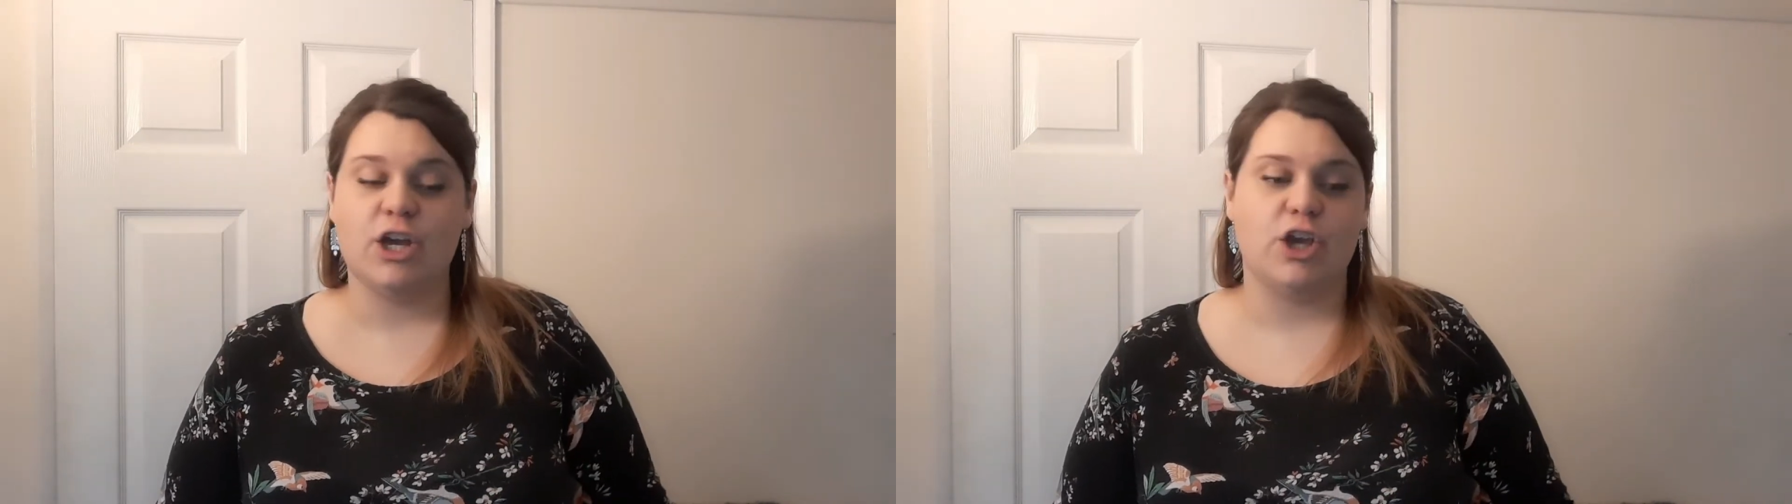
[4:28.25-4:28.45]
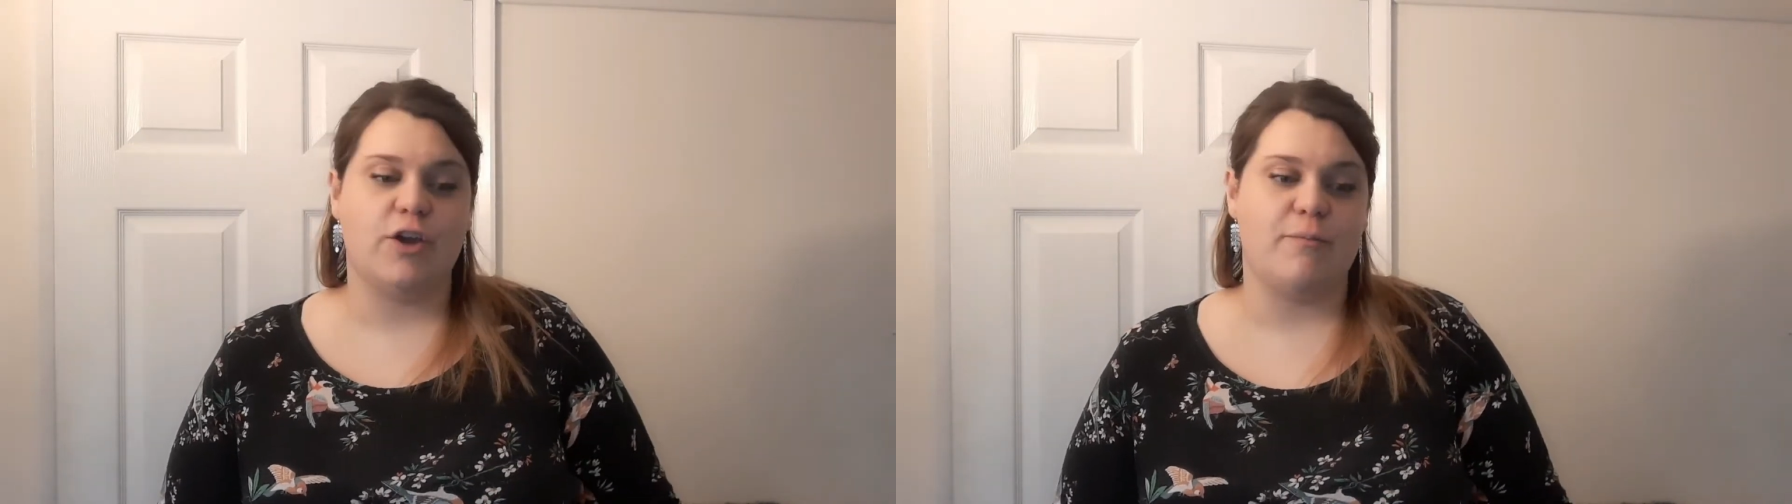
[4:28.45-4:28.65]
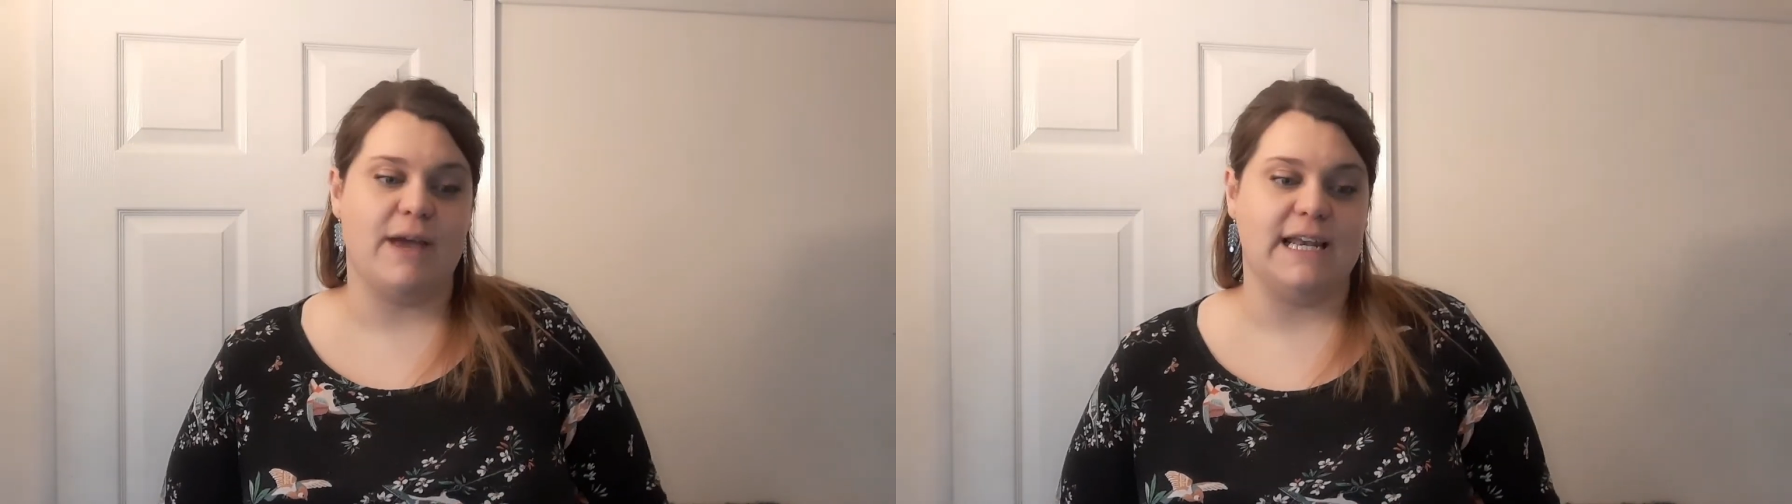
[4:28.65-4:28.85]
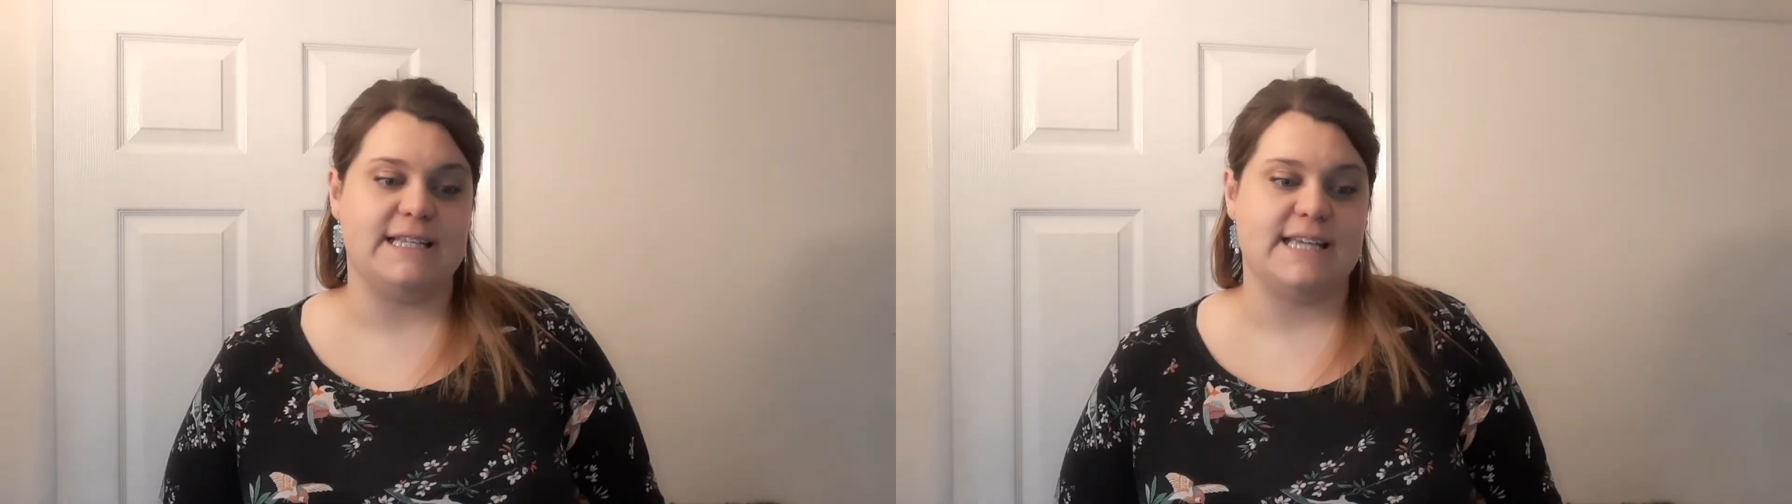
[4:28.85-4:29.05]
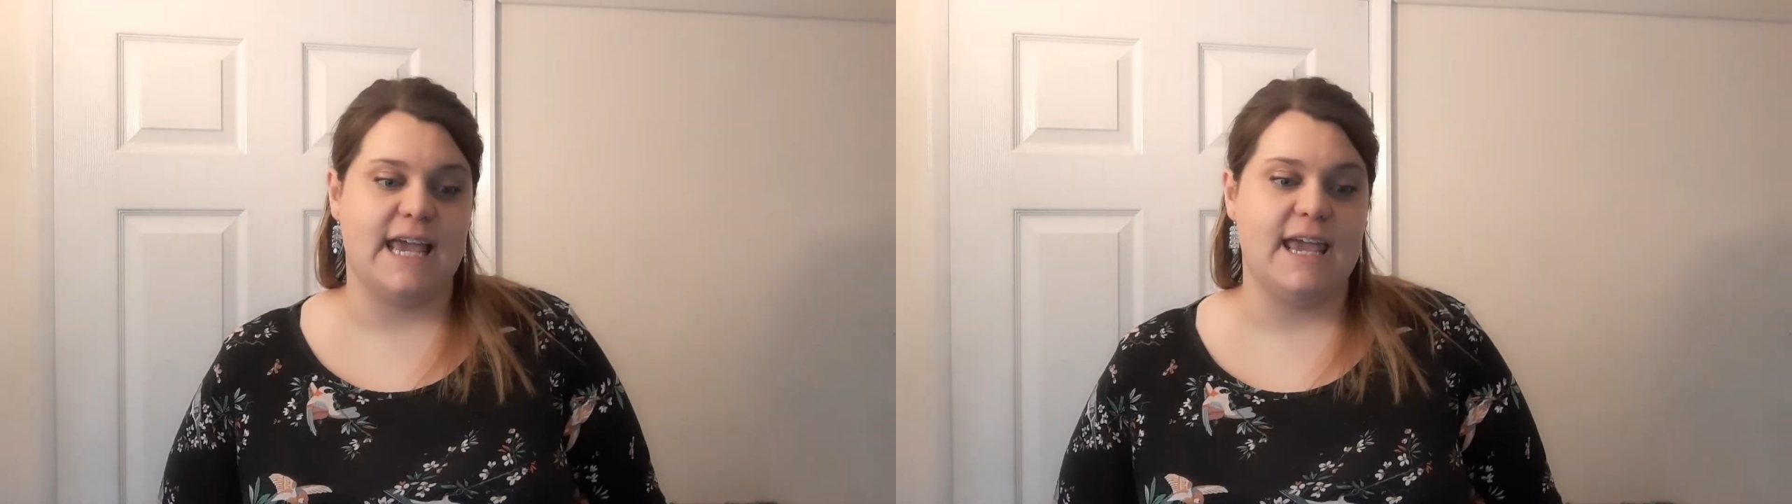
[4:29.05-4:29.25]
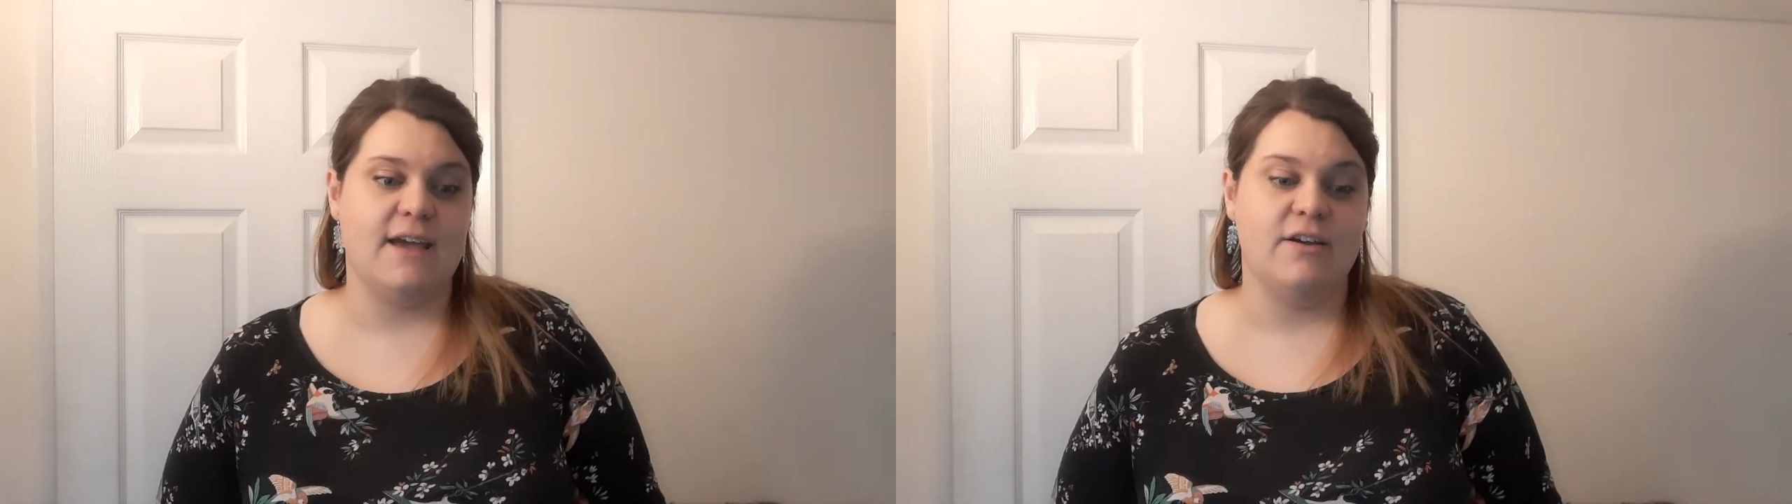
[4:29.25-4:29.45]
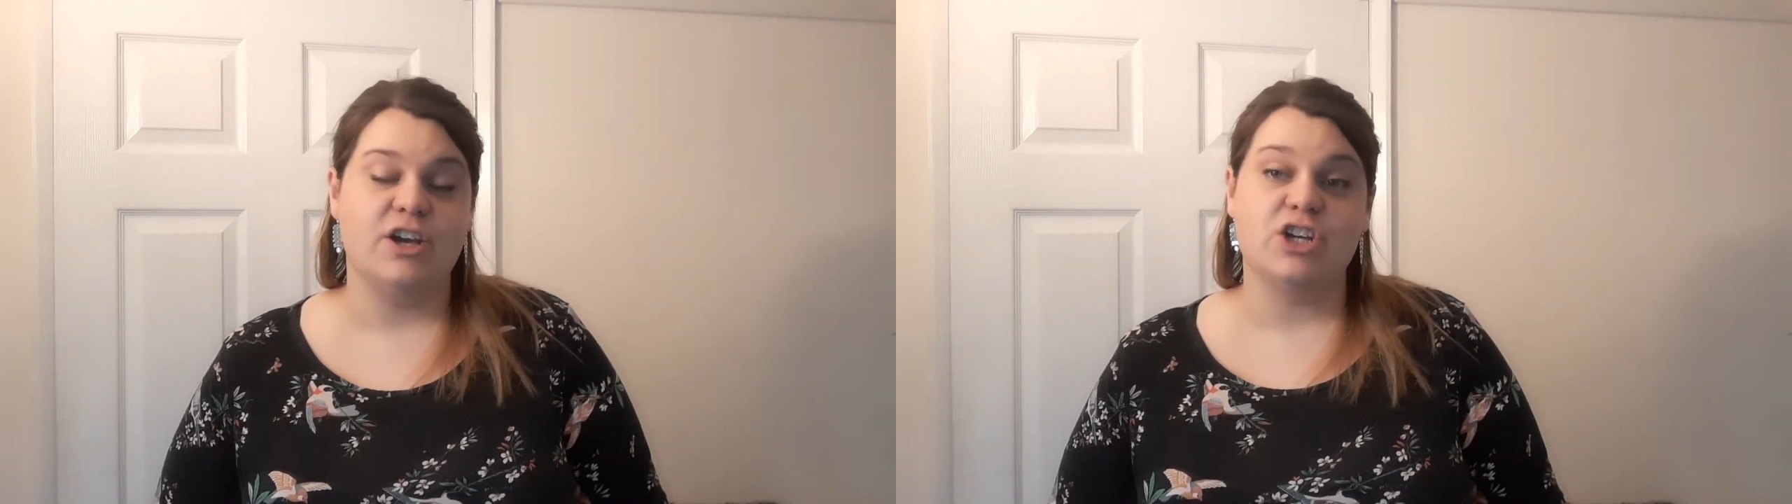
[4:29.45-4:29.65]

humility,